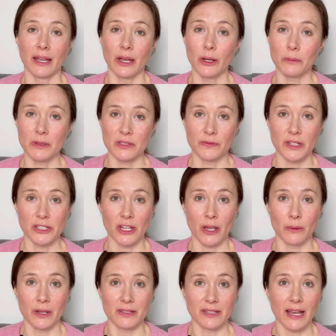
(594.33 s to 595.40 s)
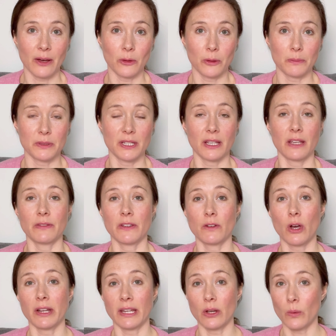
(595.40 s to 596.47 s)
hope this video has helped. If you've
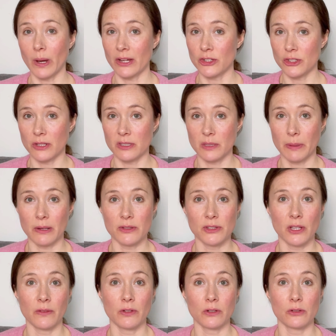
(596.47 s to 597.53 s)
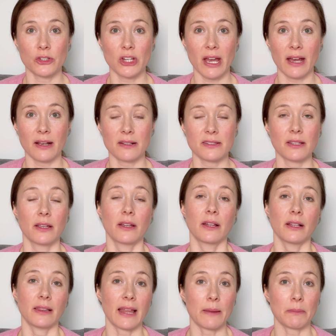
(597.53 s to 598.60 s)
got any questions about cervical checks,
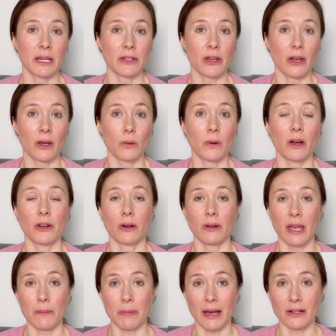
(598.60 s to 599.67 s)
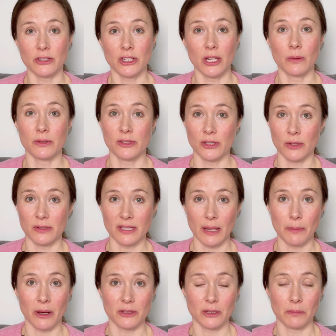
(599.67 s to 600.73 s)
let me know and I'll get back to you as soon as I
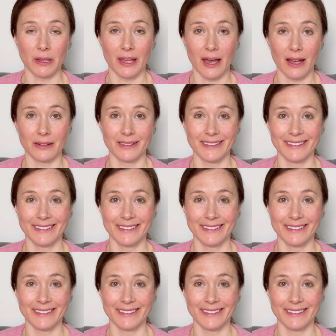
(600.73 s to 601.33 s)
possibly can.